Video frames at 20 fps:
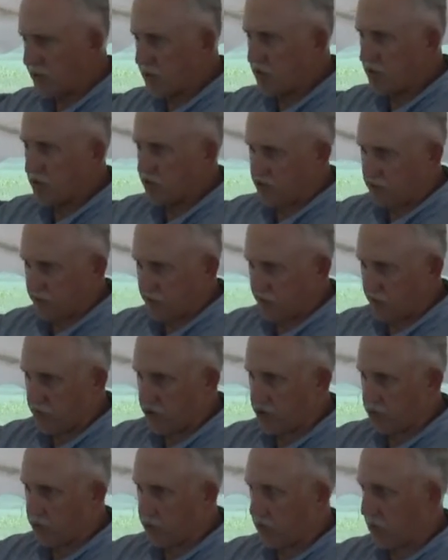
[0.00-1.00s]
and that's the
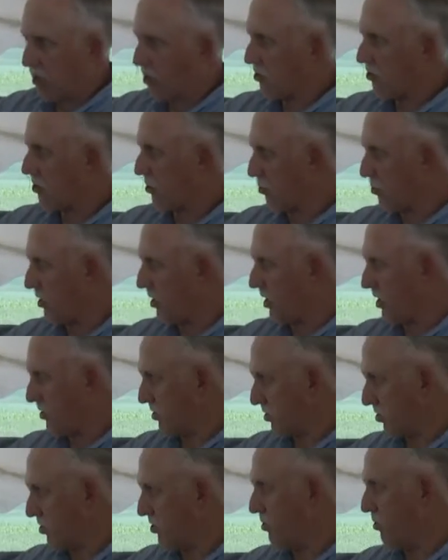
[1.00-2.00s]
first part of the
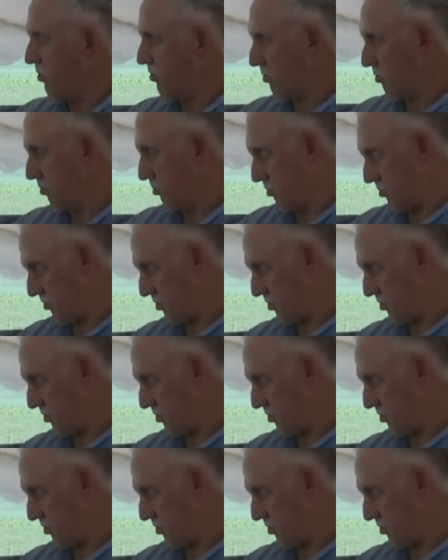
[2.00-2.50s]
plant to show